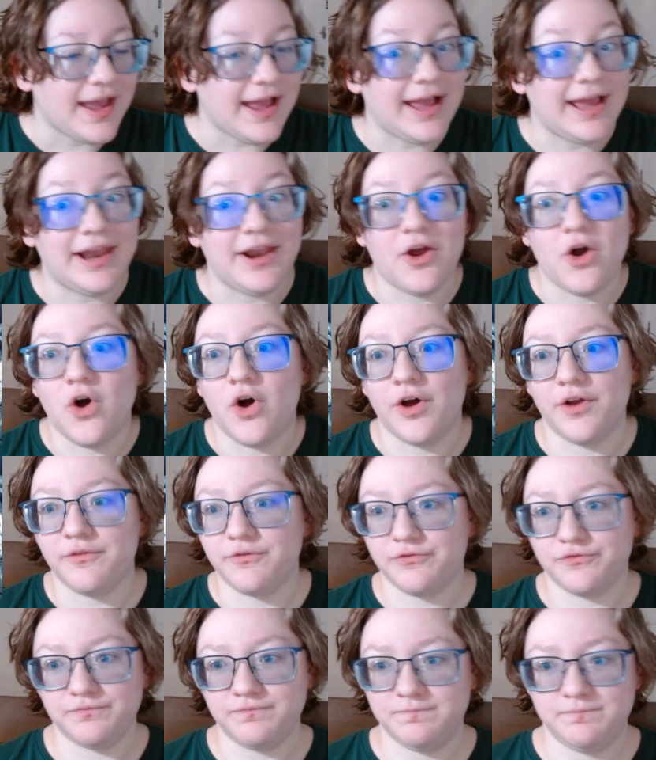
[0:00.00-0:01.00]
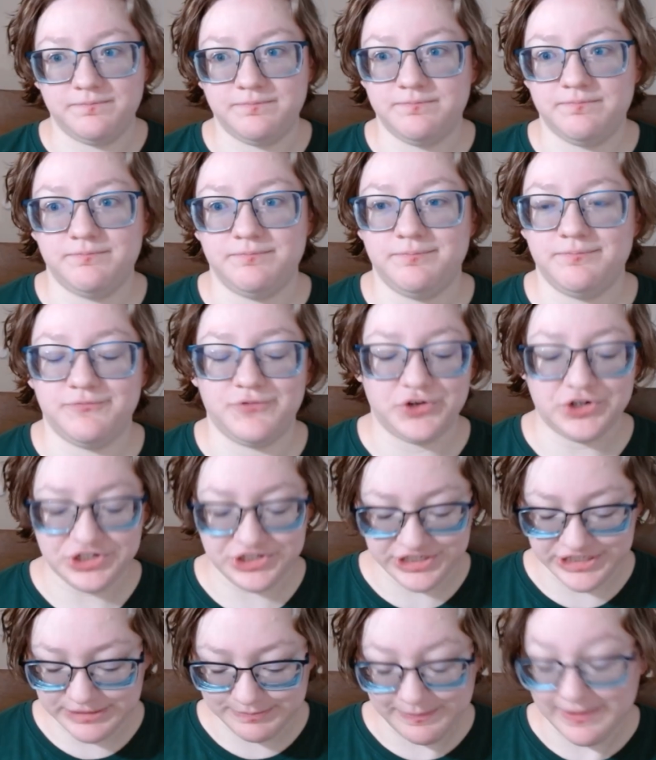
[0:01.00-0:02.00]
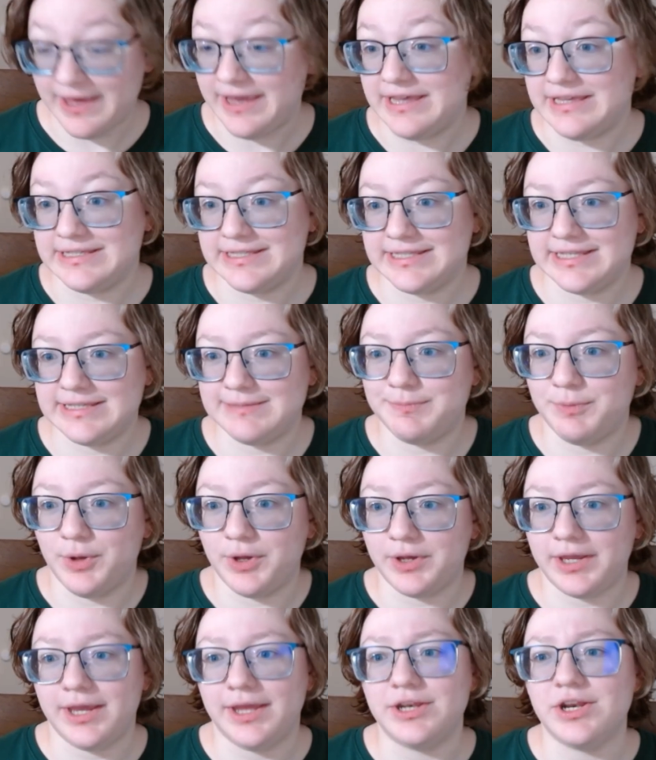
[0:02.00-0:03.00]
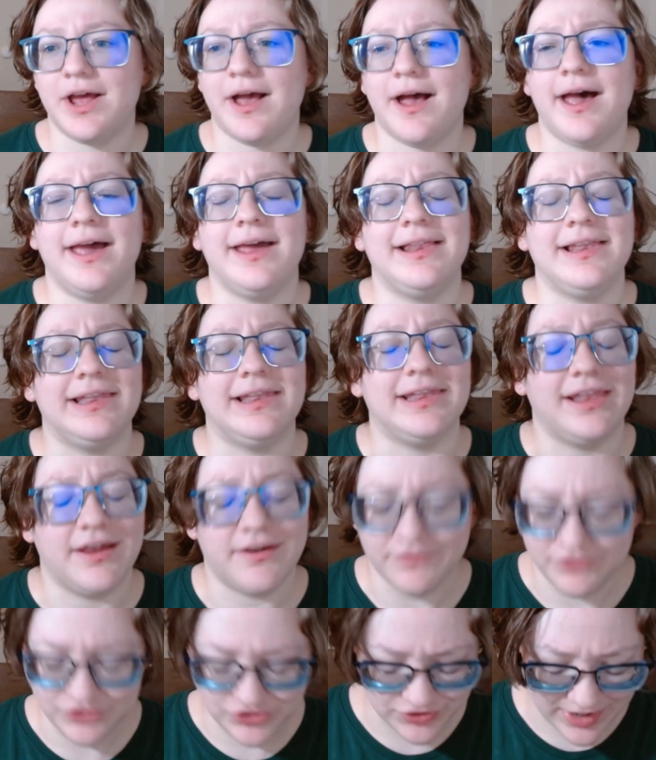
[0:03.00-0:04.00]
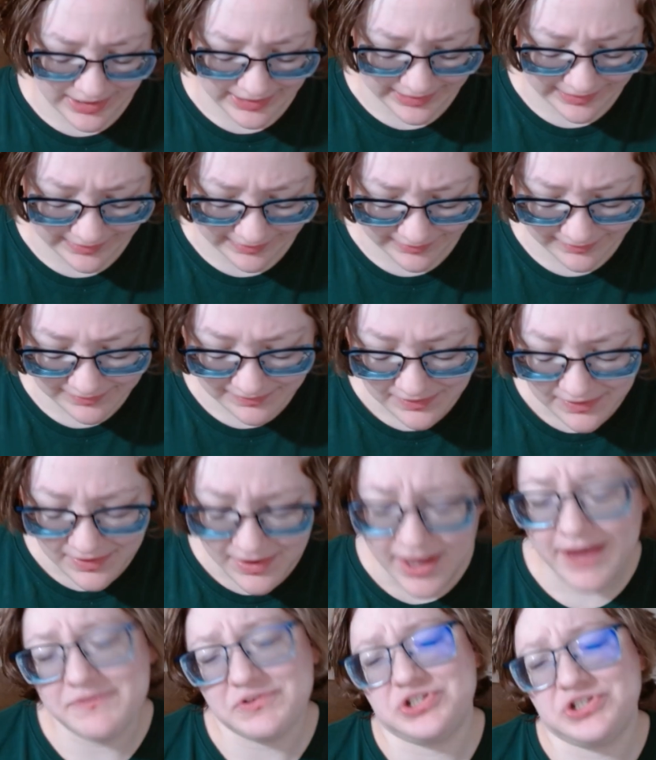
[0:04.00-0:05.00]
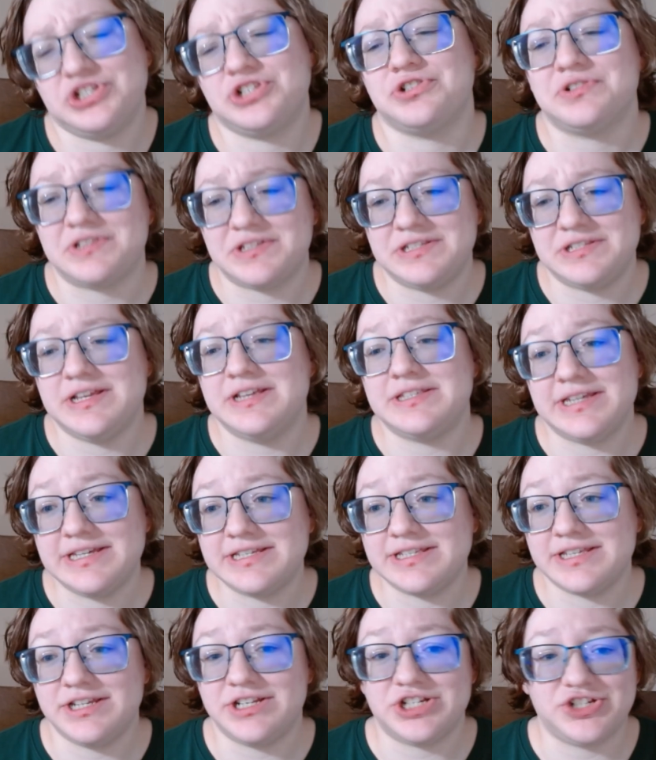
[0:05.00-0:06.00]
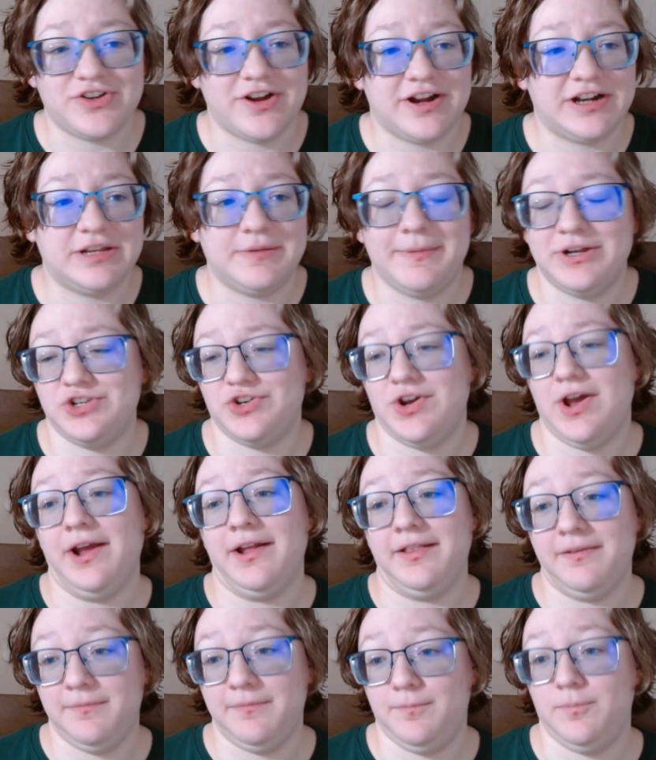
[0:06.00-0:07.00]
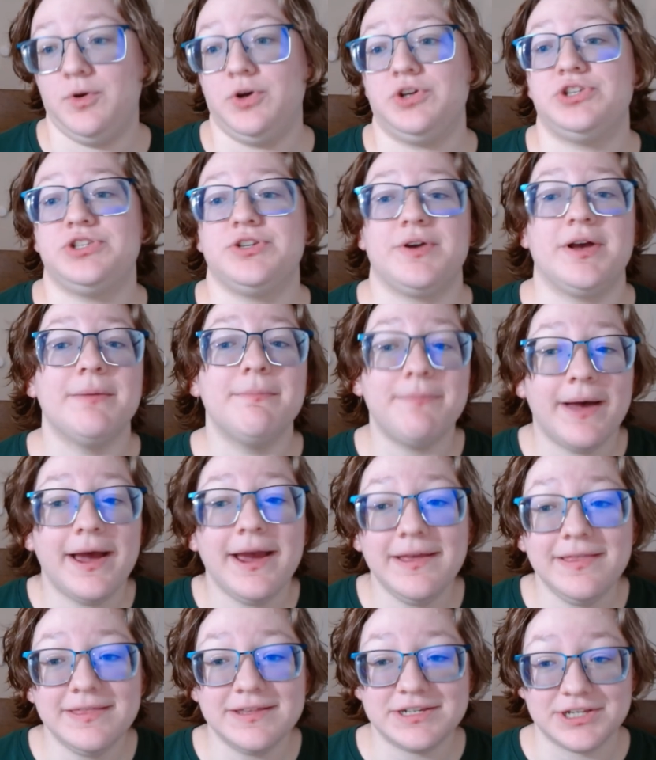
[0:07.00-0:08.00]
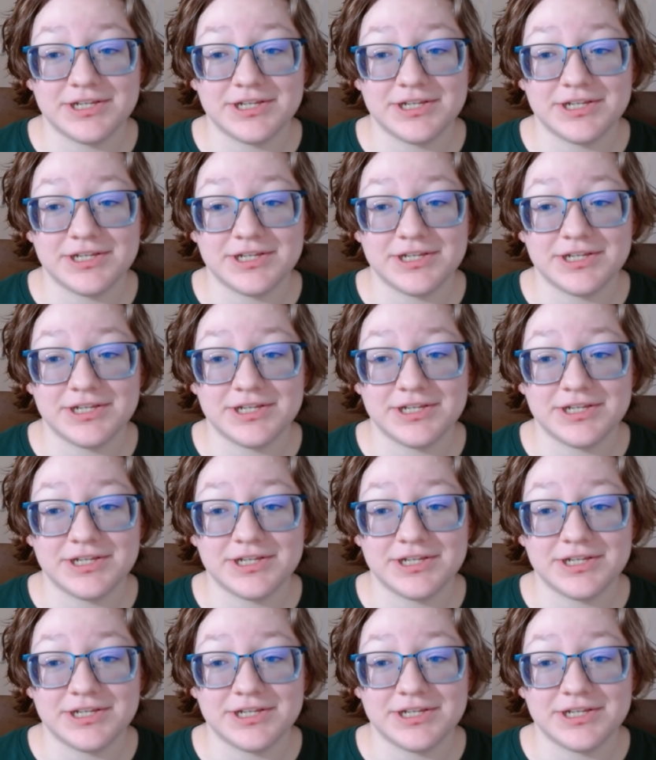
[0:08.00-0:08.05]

and on first display is this book, and I love dragons. I have a shirt that says Easily Distracted by Dragons book, so combine the